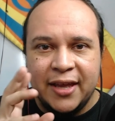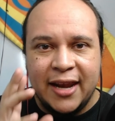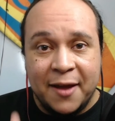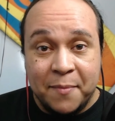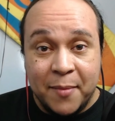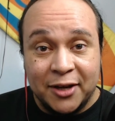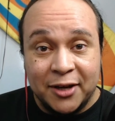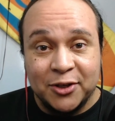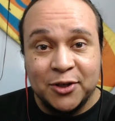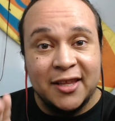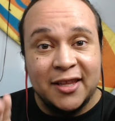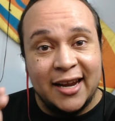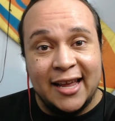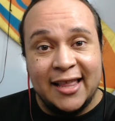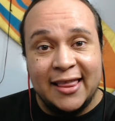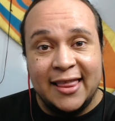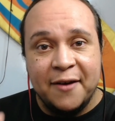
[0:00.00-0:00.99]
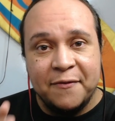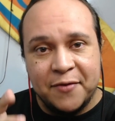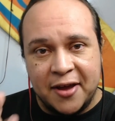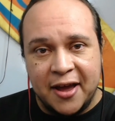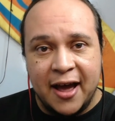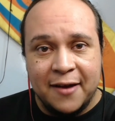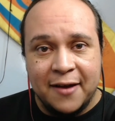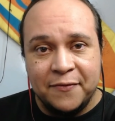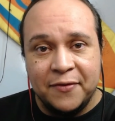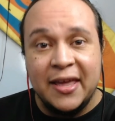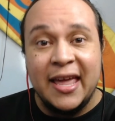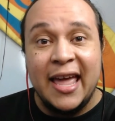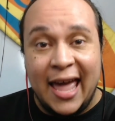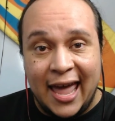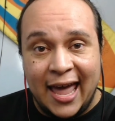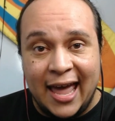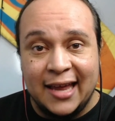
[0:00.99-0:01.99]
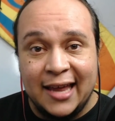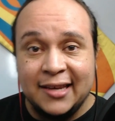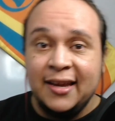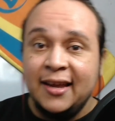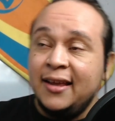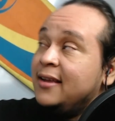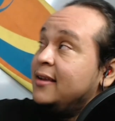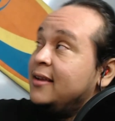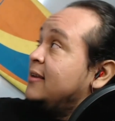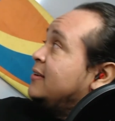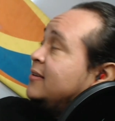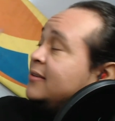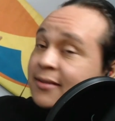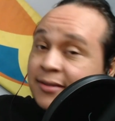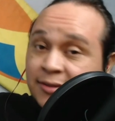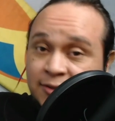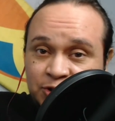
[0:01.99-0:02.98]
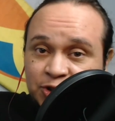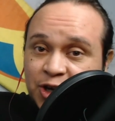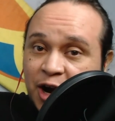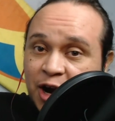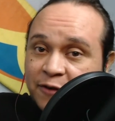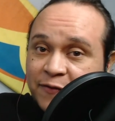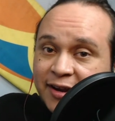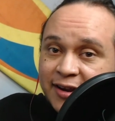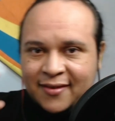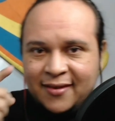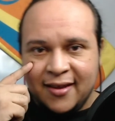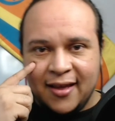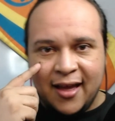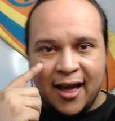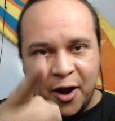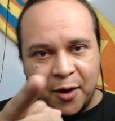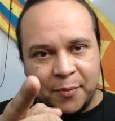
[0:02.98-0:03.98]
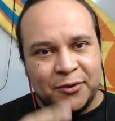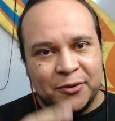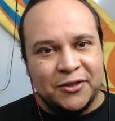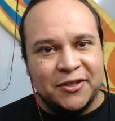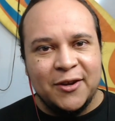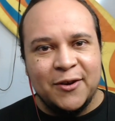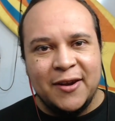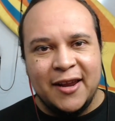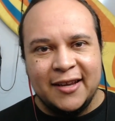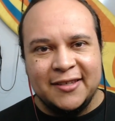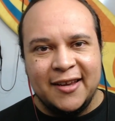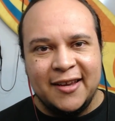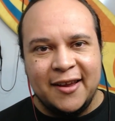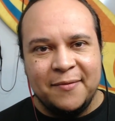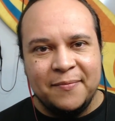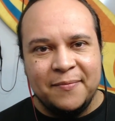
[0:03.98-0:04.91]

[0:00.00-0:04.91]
I mention that I love coffee and surfing? I hope to see you next time.